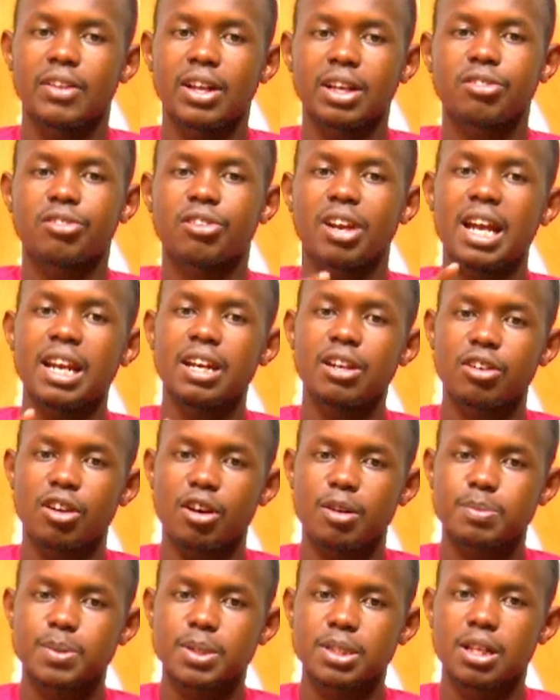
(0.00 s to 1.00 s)

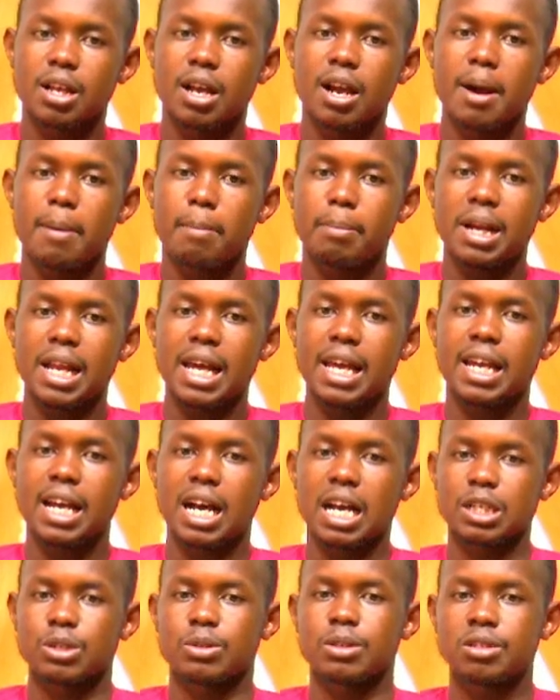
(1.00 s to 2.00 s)
raindrops play a
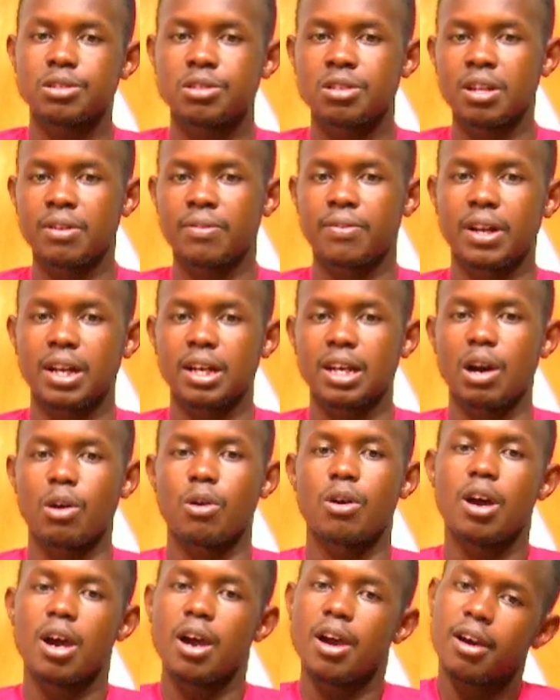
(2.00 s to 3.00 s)
sweet refrain. Now,
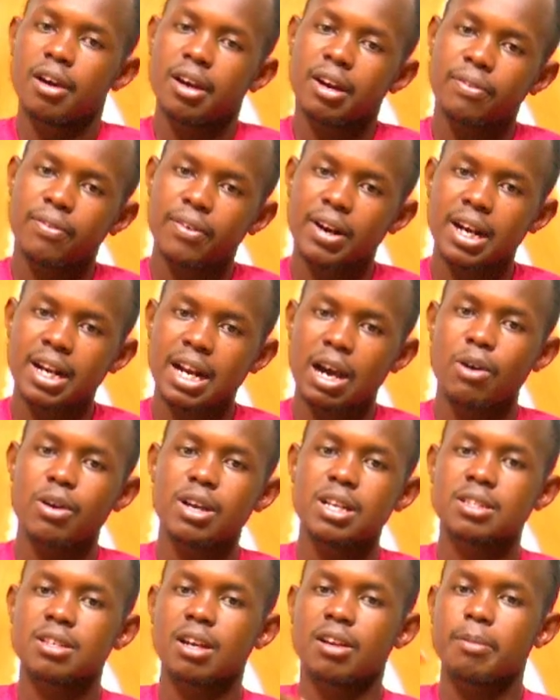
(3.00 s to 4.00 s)
refrain now is a
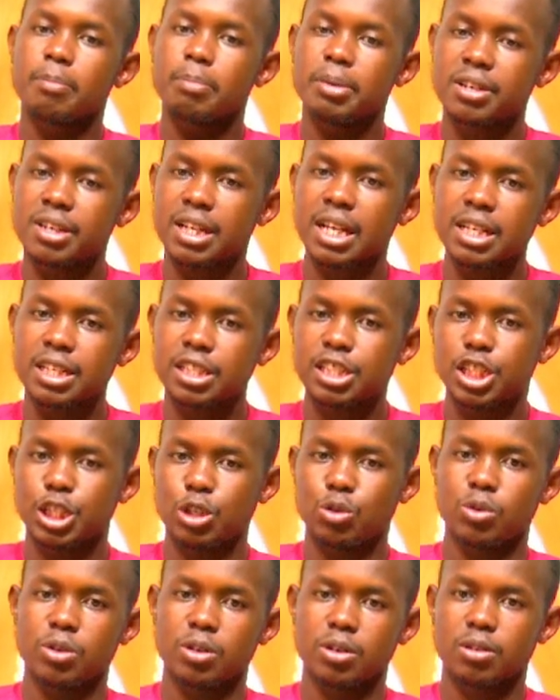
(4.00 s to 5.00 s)
repeated tune.
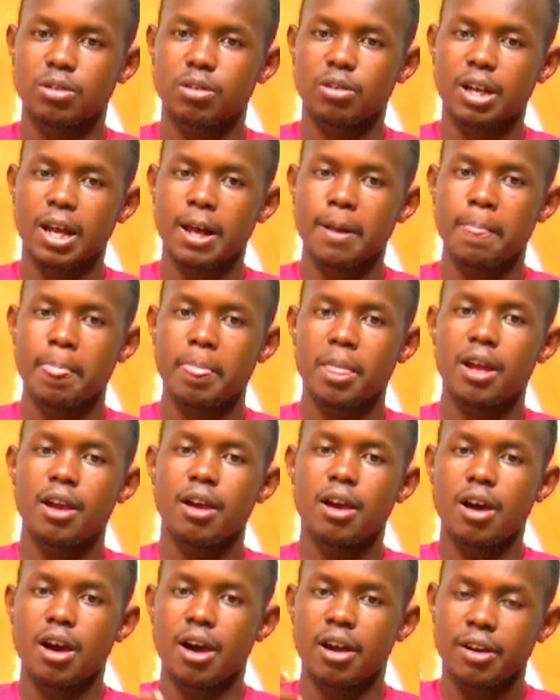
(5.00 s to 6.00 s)
Okay? A
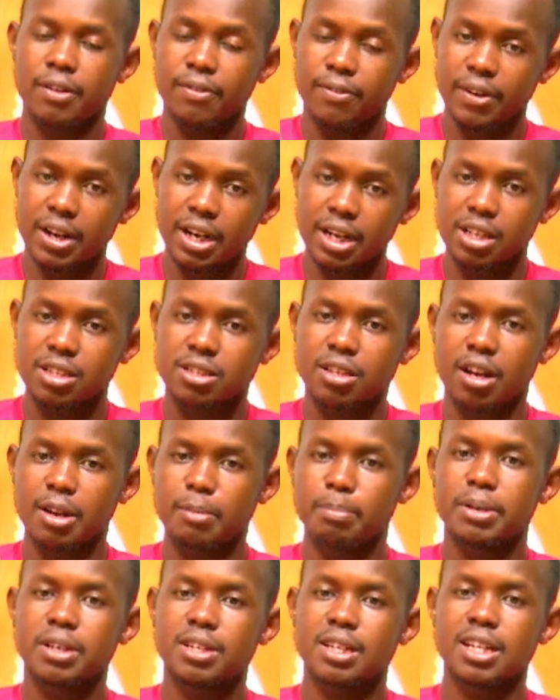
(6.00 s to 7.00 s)
refrain is a
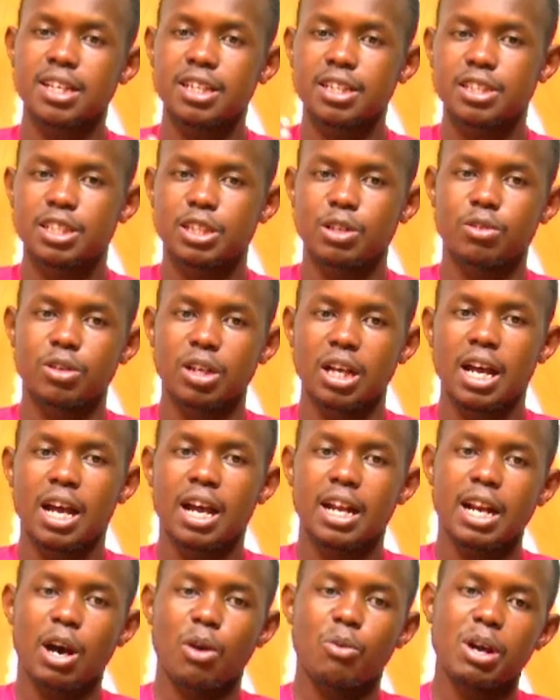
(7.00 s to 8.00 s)
repeated tune. Now,
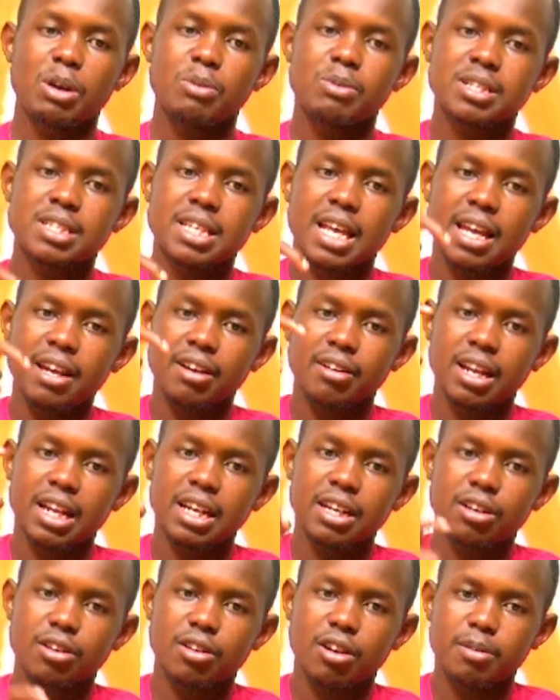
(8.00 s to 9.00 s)
when we say
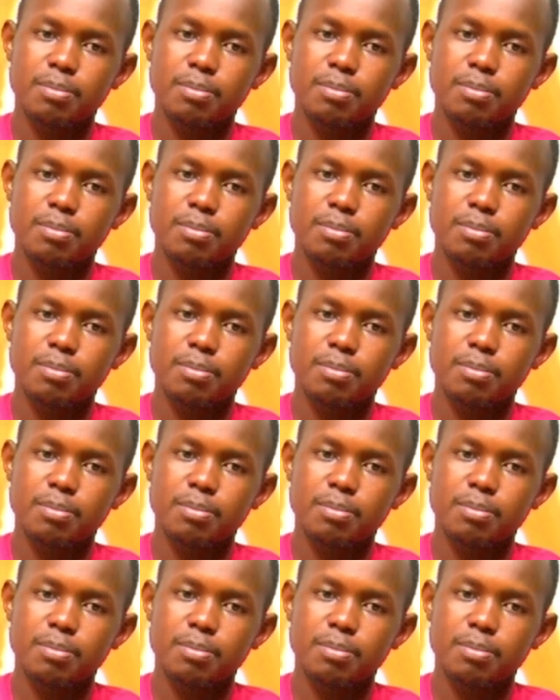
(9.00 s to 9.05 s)
raindrop